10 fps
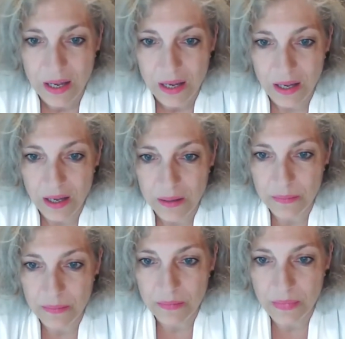
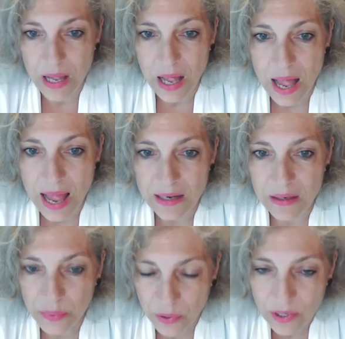And the
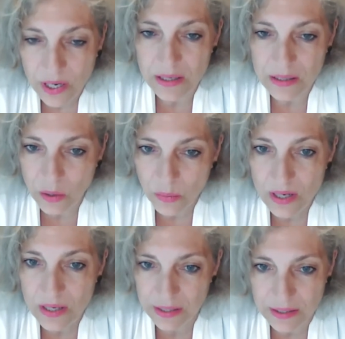product is
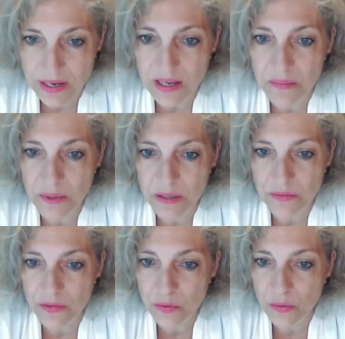only sustainable
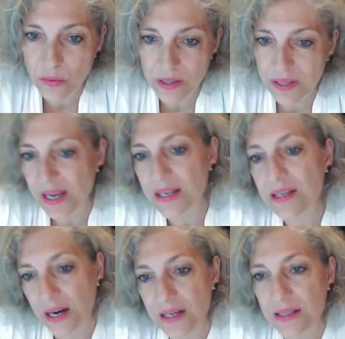if you look at the
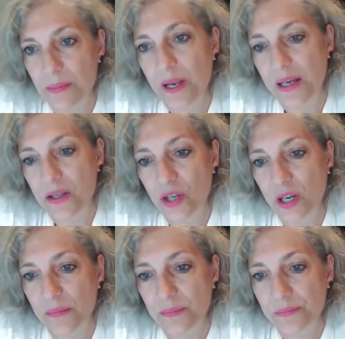entire supply
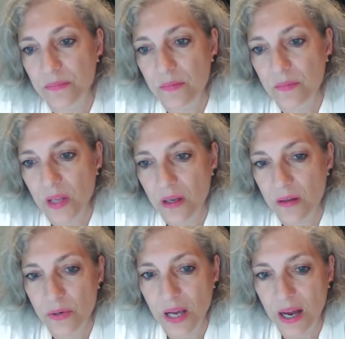chain
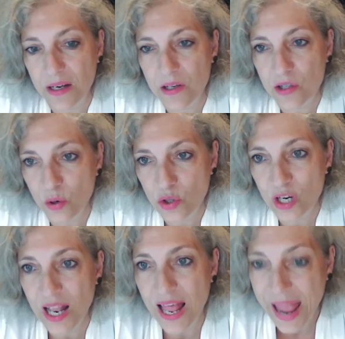regarding
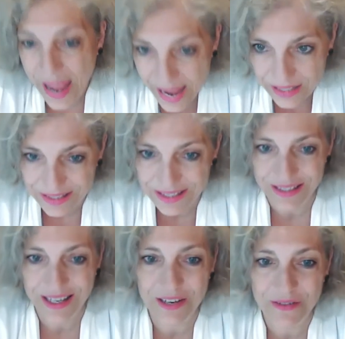social and
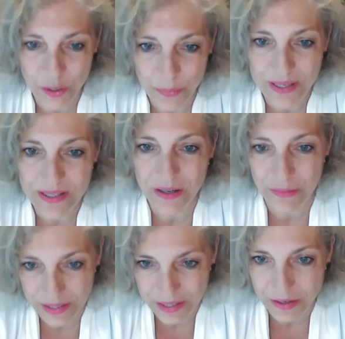environmental
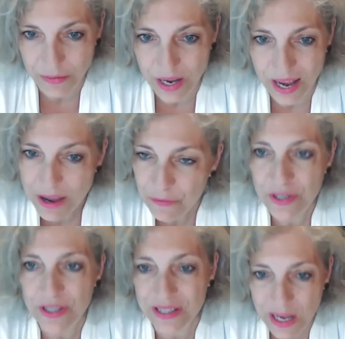criteria. Every
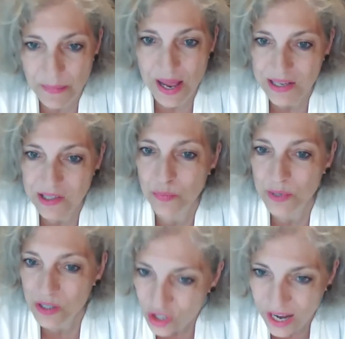step has to
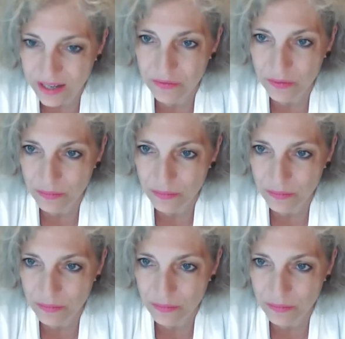be checked from